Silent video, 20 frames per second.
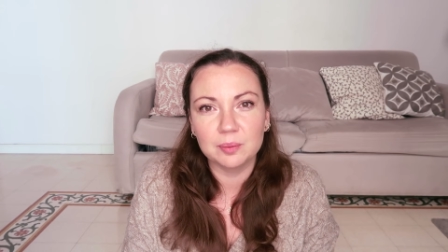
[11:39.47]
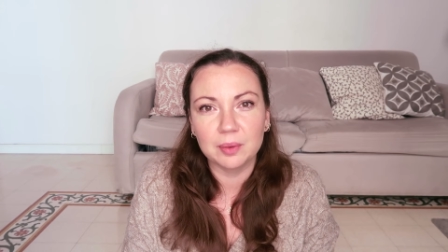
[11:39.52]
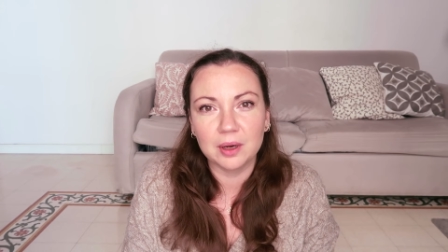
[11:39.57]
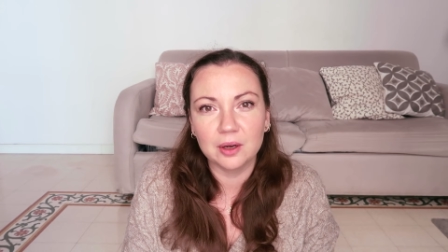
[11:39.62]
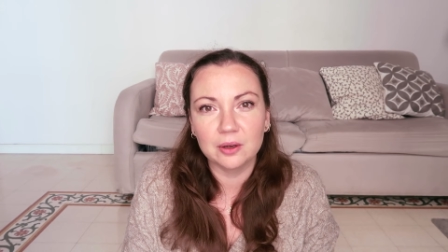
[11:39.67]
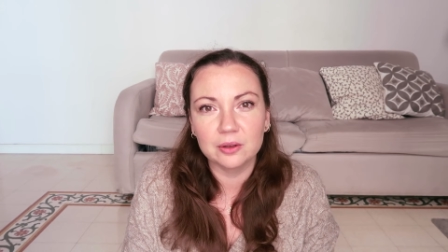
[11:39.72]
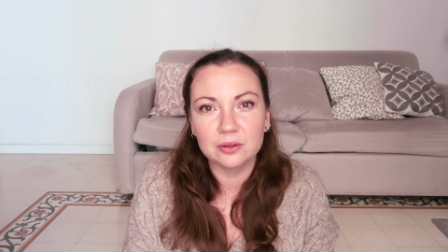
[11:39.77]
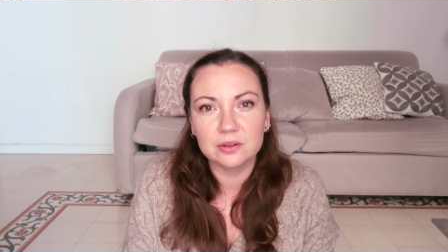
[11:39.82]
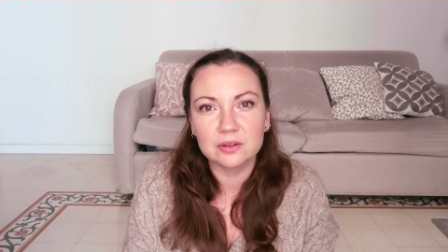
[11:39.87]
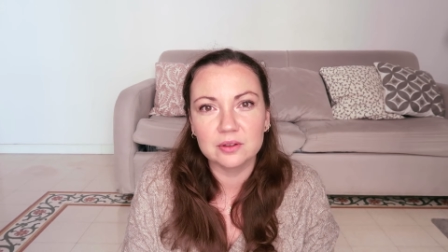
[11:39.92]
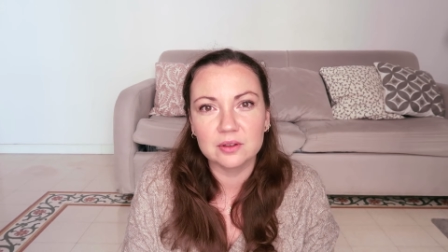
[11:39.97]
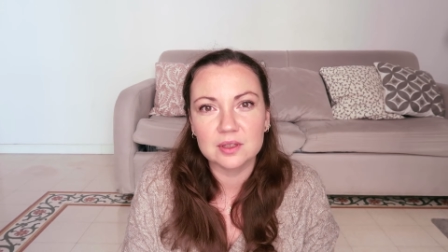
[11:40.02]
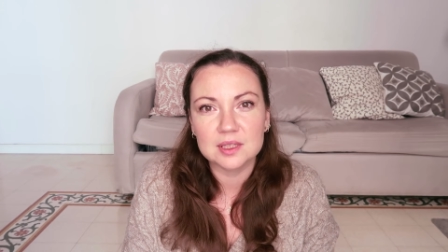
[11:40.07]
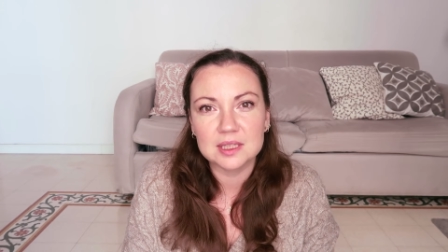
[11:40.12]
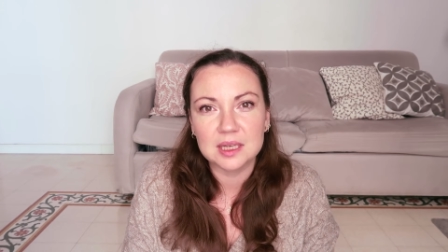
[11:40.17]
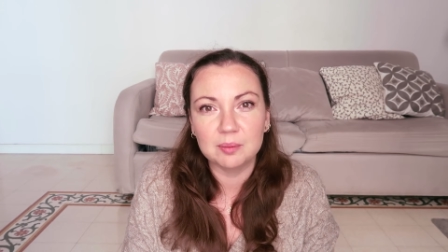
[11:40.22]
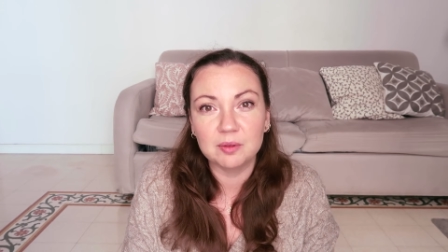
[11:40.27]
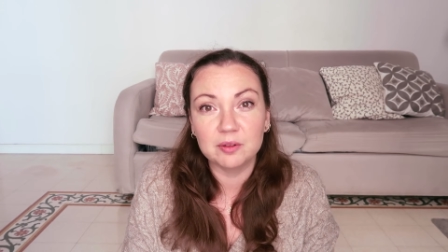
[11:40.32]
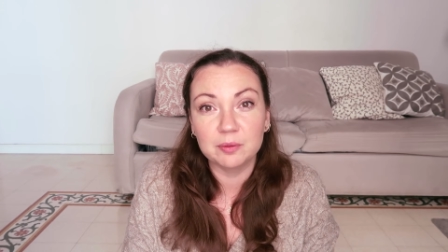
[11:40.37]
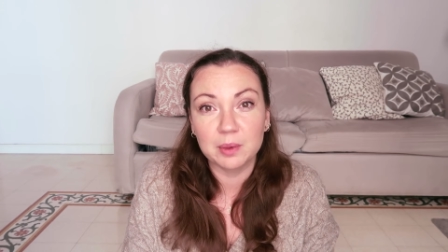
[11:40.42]
about
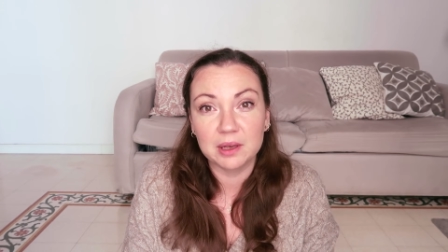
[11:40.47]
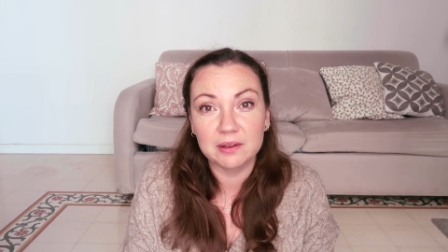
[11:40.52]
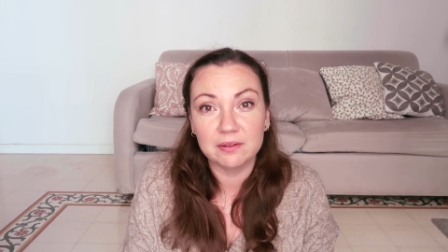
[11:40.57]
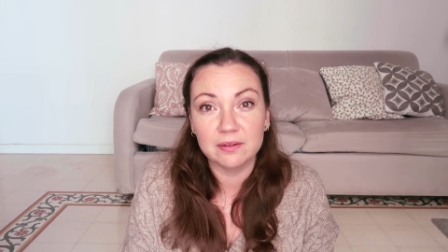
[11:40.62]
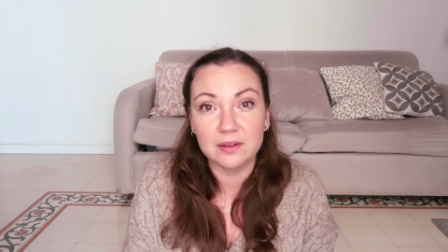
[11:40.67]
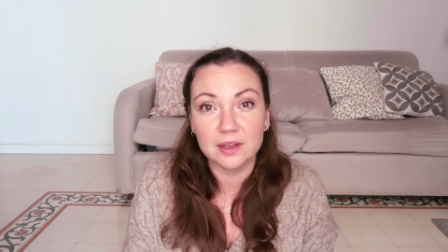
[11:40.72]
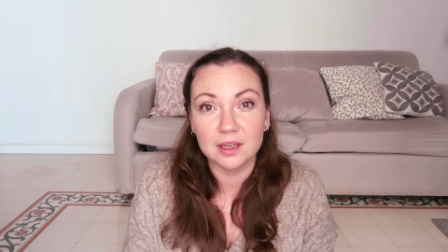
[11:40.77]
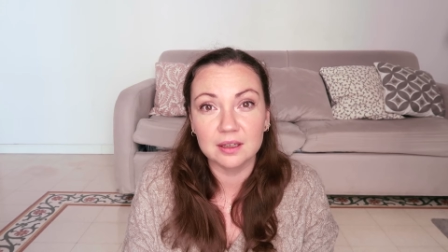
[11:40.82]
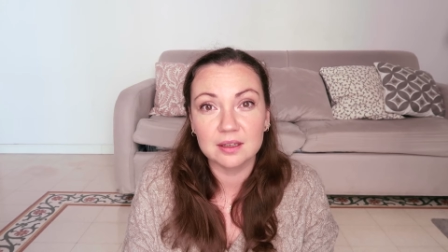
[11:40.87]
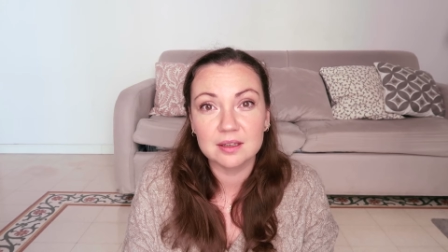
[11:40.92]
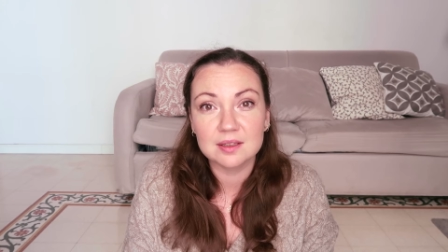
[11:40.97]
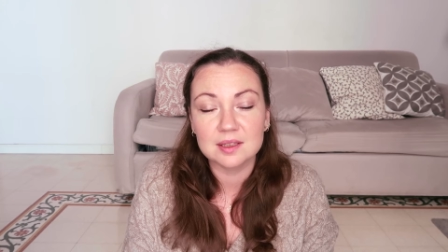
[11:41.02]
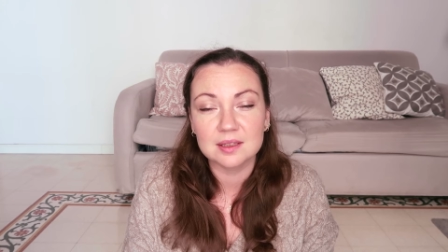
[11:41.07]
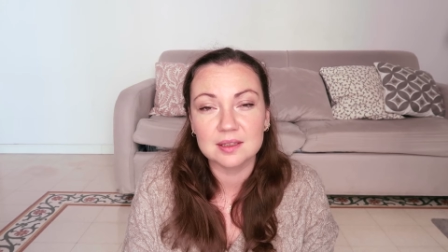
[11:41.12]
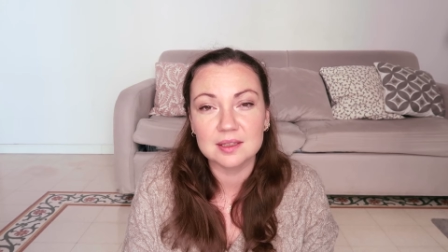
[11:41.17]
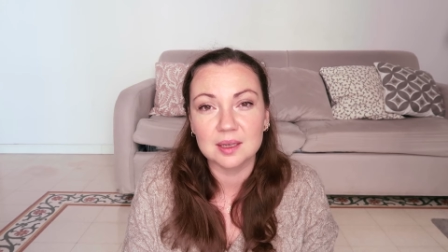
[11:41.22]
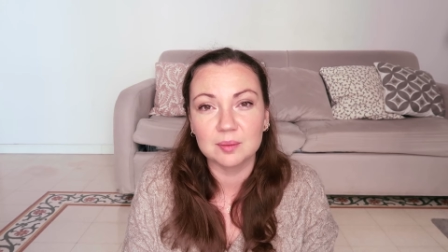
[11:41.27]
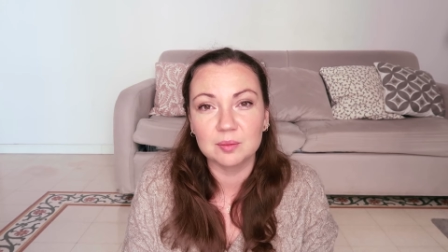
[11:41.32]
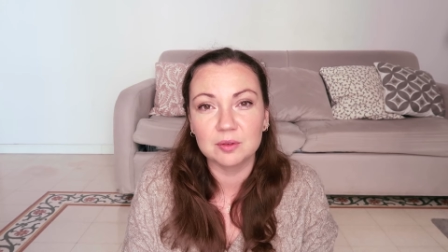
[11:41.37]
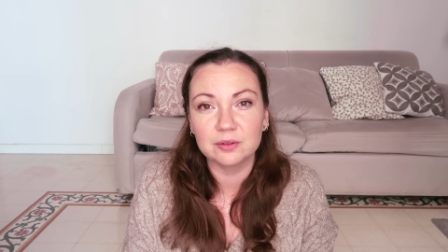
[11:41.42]
some of my fears
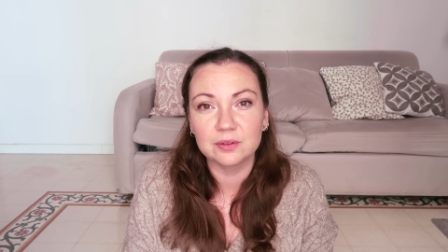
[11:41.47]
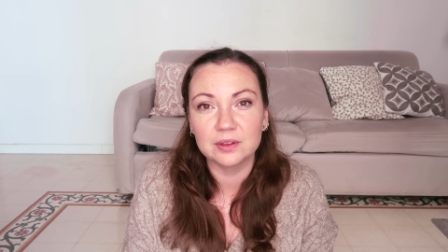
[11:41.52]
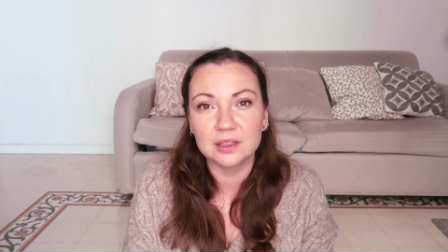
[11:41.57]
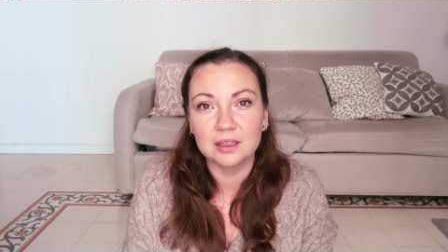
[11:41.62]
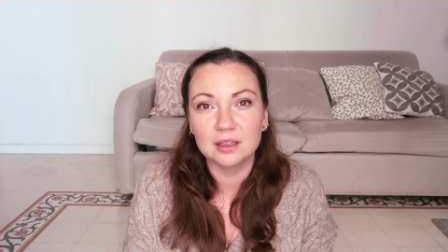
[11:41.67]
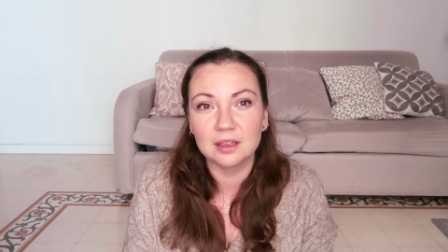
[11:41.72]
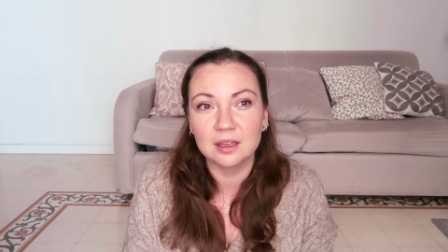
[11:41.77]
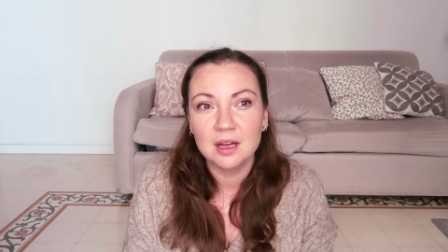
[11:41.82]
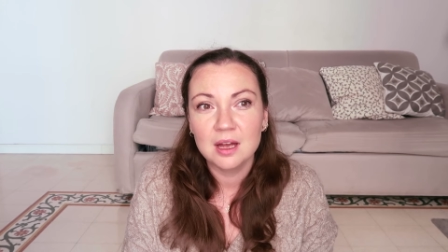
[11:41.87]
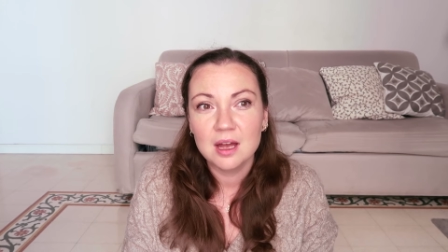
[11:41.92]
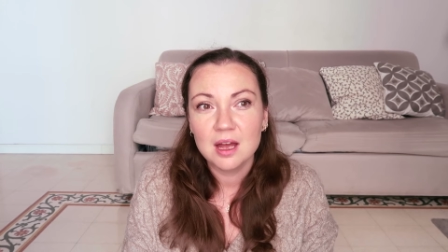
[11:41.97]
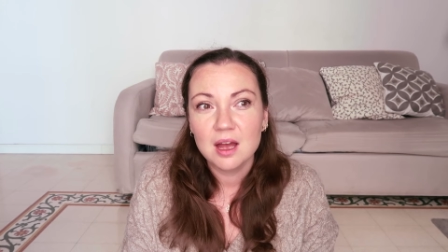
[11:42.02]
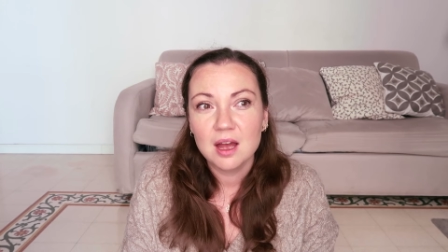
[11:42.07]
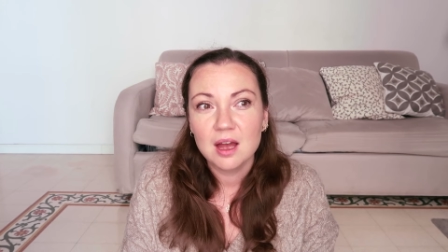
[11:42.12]
and some of the,